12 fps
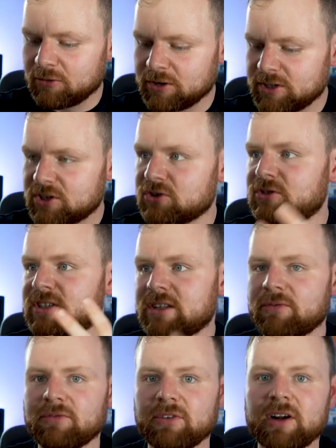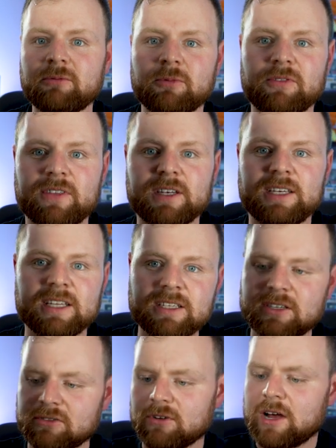pretty sure it's the front with the
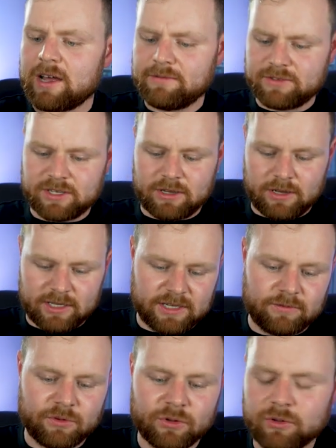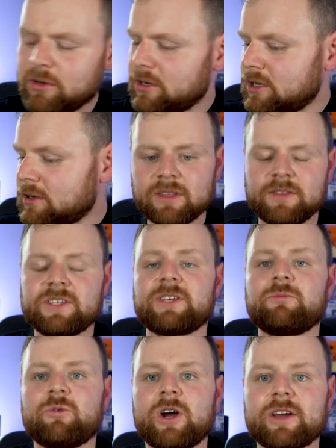disk drive, so let's have a look. This
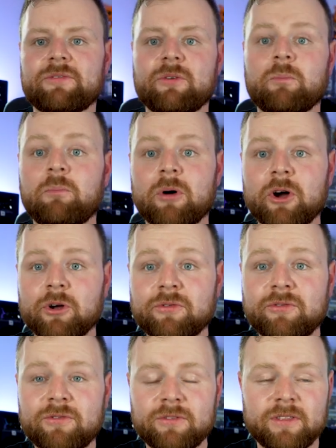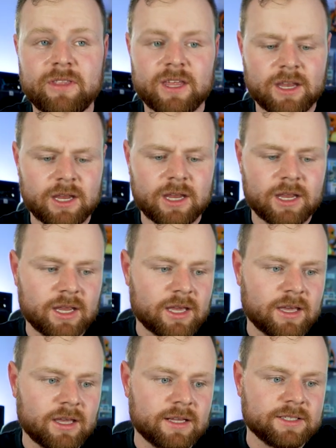can work for both the
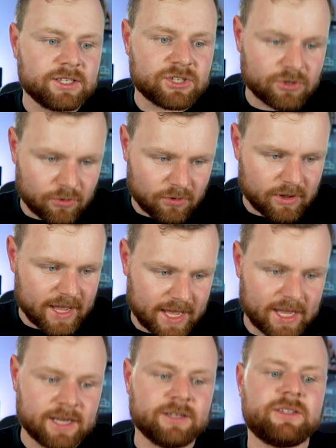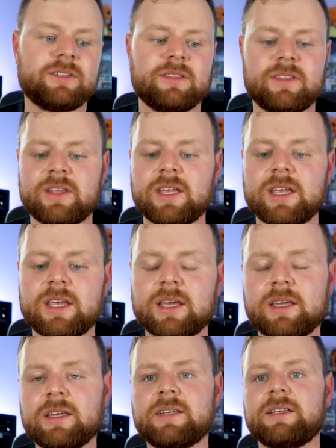digital and
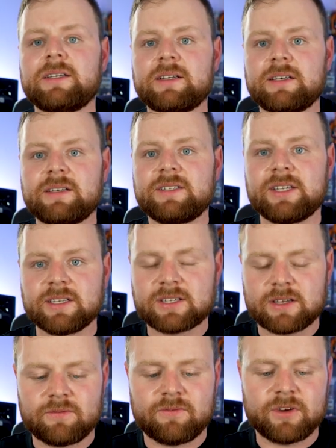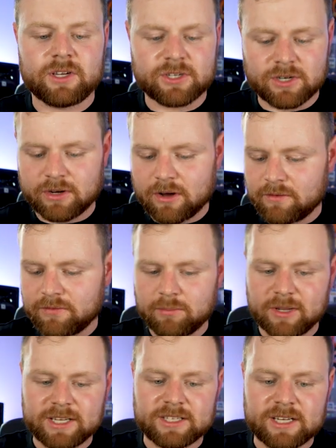the disc version of the
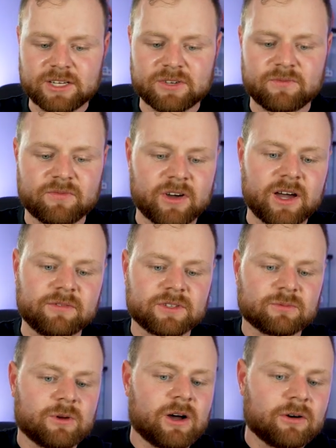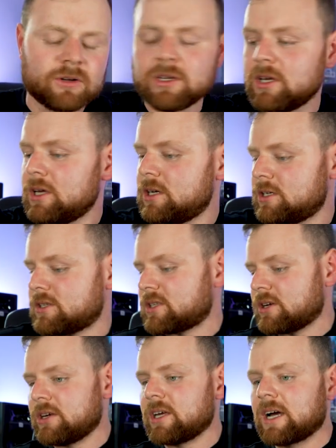PlayStation 5 as well, just
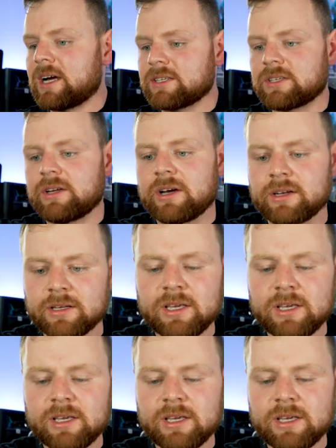so you guys know.